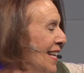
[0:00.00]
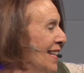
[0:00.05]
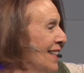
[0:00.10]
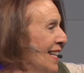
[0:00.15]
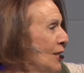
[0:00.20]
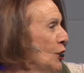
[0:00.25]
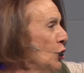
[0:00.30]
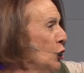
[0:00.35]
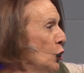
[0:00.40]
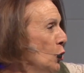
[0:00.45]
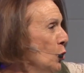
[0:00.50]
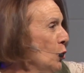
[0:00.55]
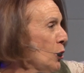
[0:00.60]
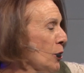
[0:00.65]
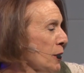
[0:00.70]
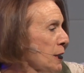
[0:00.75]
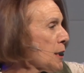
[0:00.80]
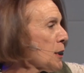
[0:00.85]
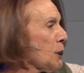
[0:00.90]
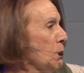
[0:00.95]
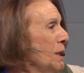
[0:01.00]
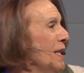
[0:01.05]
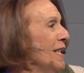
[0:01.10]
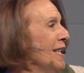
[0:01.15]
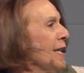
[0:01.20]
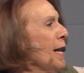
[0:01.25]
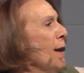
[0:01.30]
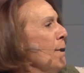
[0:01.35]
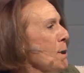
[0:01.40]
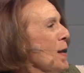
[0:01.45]
that you could
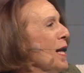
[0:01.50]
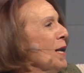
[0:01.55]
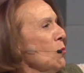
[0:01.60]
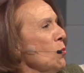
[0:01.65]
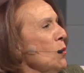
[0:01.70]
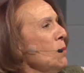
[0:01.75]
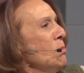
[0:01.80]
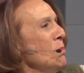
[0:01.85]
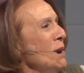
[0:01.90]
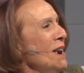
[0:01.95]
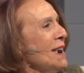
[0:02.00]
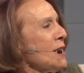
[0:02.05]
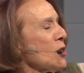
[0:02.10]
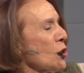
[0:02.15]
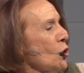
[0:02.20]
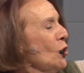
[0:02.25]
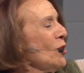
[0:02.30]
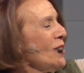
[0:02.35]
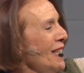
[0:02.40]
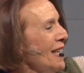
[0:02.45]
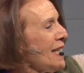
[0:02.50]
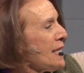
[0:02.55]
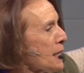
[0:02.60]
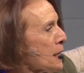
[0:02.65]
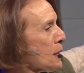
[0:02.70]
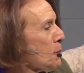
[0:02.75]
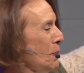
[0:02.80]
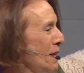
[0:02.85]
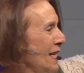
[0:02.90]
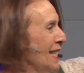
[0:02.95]
speak and would be as good as
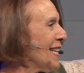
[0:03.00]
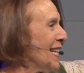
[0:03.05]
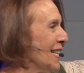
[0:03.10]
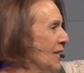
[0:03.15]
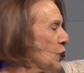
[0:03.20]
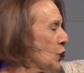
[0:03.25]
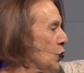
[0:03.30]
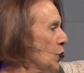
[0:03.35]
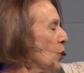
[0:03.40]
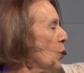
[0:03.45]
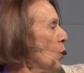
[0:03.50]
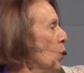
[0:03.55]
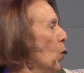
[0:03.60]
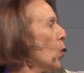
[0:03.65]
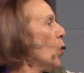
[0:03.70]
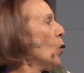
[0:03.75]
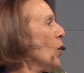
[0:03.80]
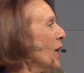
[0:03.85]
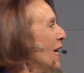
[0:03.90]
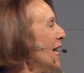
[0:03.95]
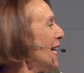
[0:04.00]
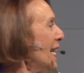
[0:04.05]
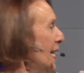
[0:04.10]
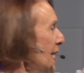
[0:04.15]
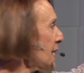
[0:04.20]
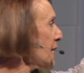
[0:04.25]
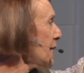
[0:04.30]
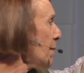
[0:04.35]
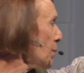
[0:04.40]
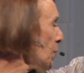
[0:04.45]
speaking to the wall,
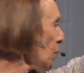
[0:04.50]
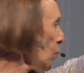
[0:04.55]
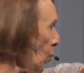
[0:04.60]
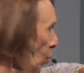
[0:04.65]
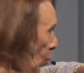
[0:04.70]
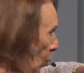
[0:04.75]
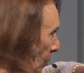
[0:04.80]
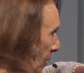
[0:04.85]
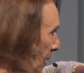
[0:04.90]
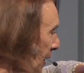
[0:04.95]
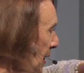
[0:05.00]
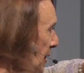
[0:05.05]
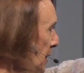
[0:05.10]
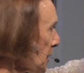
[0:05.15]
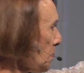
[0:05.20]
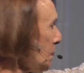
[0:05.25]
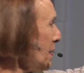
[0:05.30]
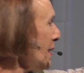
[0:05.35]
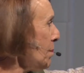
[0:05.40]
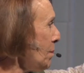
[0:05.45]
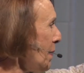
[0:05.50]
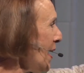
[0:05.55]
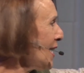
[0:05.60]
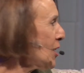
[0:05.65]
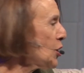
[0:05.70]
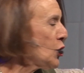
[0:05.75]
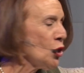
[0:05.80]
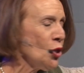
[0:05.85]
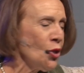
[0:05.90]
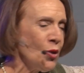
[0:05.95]
except the wall can speak
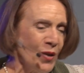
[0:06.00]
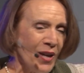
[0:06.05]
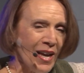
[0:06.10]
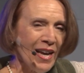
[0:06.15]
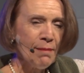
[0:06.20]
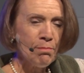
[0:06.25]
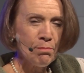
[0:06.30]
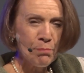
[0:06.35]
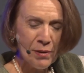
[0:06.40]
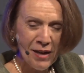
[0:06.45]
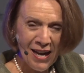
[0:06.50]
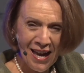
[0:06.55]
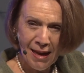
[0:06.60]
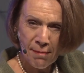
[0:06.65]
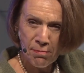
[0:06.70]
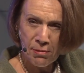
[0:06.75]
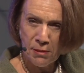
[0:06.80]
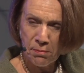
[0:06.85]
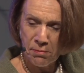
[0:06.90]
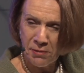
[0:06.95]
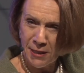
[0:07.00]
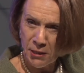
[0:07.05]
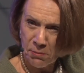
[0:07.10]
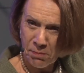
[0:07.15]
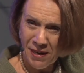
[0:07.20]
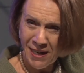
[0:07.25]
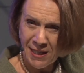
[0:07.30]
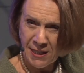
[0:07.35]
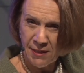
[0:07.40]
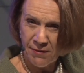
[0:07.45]
back to you, and perhaps
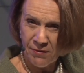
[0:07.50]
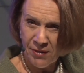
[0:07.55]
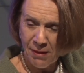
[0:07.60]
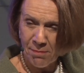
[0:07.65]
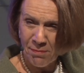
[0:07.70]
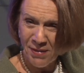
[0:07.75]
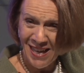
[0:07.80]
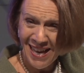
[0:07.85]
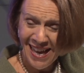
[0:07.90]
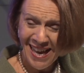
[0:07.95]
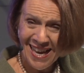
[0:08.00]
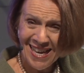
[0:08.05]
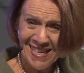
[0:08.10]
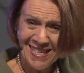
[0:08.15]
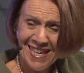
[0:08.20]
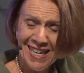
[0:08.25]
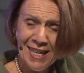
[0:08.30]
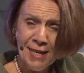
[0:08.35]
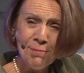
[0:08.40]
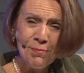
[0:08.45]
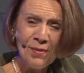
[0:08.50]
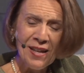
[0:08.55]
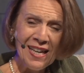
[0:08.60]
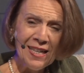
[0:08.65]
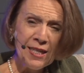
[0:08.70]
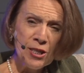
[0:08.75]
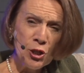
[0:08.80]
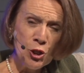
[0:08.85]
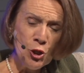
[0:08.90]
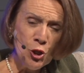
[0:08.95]
perspective can be had, and
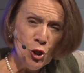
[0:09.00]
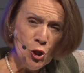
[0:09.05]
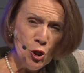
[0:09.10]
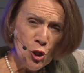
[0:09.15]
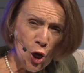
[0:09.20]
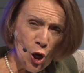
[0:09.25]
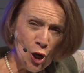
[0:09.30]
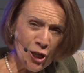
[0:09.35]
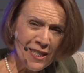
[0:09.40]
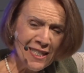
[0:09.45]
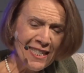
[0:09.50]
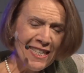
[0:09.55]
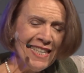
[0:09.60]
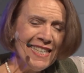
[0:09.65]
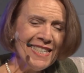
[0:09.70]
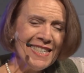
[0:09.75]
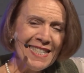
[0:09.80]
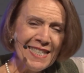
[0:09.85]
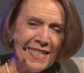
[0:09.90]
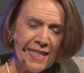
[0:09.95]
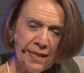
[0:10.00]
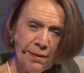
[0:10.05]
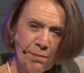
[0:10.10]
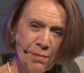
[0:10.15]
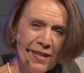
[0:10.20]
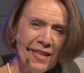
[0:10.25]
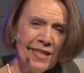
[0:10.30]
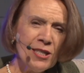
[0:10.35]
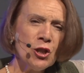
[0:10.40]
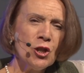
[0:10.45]
it's not
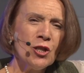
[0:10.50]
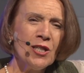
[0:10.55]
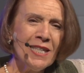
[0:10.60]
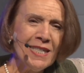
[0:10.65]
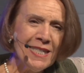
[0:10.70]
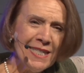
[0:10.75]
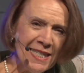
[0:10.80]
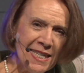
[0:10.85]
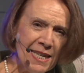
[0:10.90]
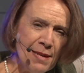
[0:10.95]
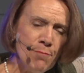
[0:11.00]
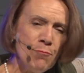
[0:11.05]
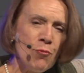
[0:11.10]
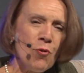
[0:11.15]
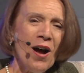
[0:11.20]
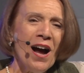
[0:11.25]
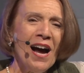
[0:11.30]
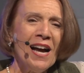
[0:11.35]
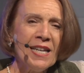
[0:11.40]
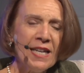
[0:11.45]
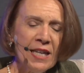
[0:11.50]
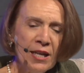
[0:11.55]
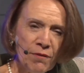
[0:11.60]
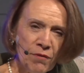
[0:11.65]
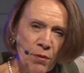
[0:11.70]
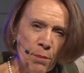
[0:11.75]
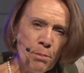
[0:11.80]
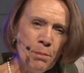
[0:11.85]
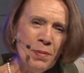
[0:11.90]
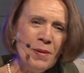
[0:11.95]
dissimilar to the debriding of
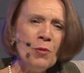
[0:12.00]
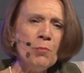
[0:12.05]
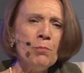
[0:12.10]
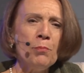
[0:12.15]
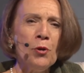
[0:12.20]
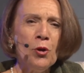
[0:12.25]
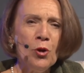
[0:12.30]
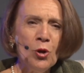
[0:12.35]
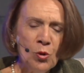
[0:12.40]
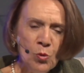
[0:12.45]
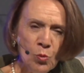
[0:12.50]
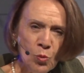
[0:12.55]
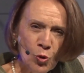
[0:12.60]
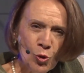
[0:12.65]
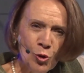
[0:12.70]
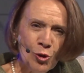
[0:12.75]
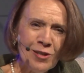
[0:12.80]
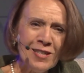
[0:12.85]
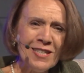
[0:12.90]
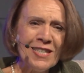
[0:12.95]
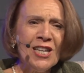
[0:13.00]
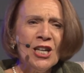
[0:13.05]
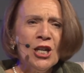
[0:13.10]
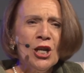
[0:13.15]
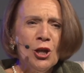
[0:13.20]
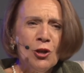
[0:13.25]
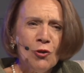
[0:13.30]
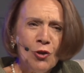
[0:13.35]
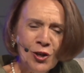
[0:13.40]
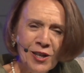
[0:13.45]
a burn wound.
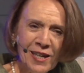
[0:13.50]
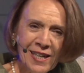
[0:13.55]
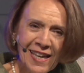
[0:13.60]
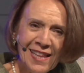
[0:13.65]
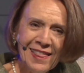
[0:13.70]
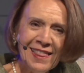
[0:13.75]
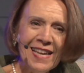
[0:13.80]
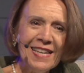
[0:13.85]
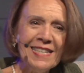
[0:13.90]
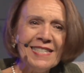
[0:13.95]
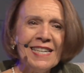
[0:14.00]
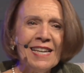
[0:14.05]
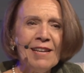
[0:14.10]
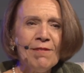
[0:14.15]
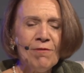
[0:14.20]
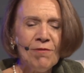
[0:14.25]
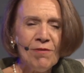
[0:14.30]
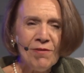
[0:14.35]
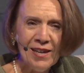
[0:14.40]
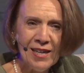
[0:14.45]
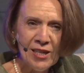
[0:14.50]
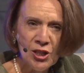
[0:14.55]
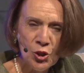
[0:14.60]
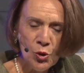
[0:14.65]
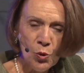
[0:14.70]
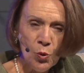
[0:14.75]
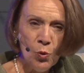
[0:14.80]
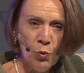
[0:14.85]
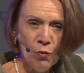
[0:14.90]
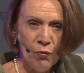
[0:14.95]
You've got to get that dead flesh
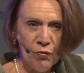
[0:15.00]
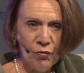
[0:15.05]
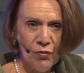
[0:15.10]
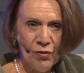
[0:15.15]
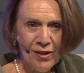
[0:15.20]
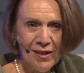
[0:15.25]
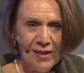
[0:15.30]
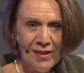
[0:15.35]
off